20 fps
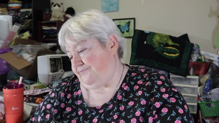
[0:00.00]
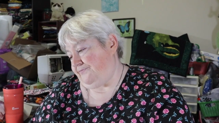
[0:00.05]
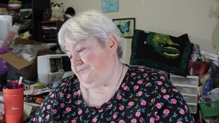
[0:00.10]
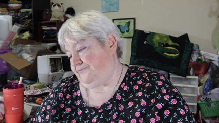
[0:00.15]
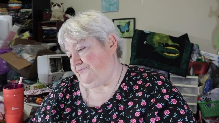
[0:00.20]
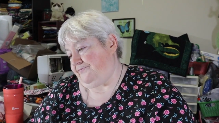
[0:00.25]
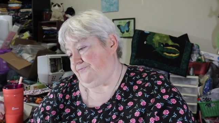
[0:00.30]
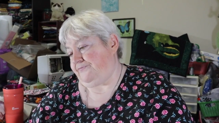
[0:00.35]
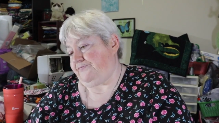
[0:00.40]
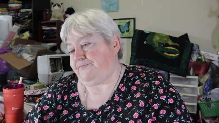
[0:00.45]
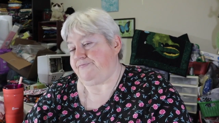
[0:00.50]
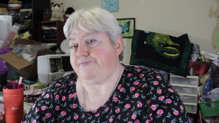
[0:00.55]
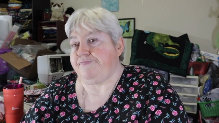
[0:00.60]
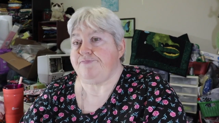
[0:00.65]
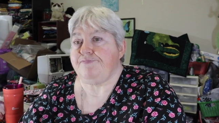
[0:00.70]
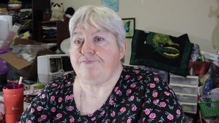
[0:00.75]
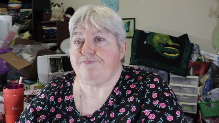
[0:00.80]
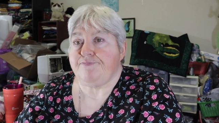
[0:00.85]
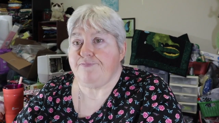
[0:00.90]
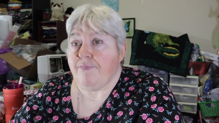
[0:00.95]

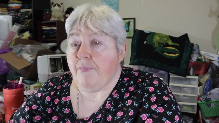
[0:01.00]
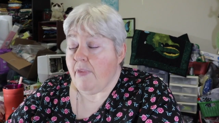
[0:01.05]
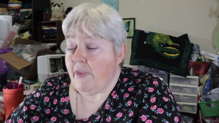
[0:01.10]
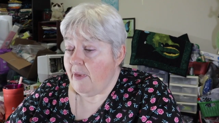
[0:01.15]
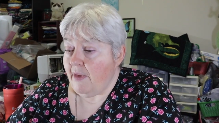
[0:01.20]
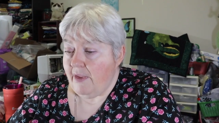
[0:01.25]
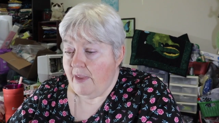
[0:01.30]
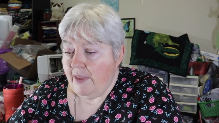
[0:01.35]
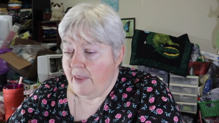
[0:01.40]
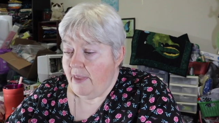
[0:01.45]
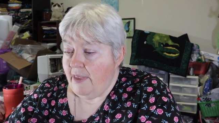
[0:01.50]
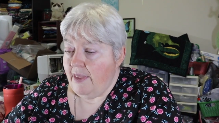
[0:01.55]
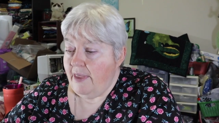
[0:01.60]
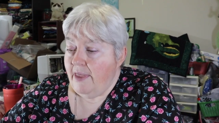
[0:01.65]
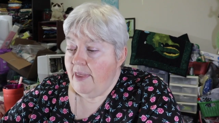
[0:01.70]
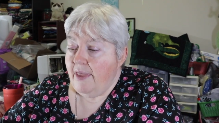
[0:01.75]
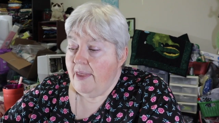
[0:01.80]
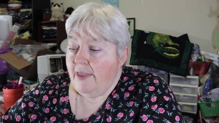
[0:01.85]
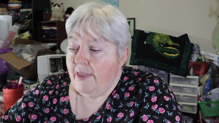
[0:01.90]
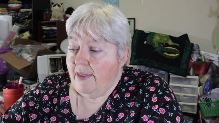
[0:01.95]

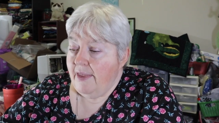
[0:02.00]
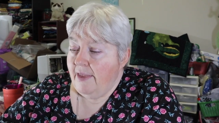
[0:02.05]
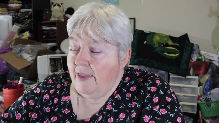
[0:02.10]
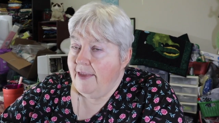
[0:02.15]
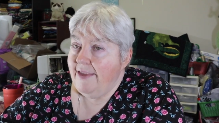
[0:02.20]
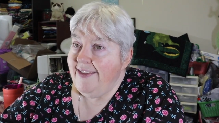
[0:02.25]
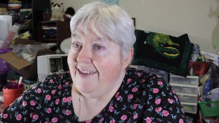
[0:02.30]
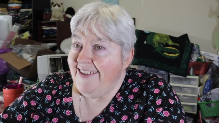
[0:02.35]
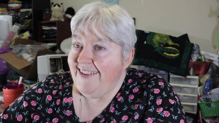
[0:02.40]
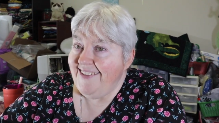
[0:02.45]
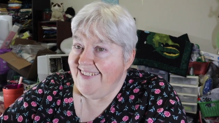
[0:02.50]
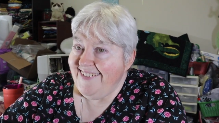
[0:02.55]
Nothing is said.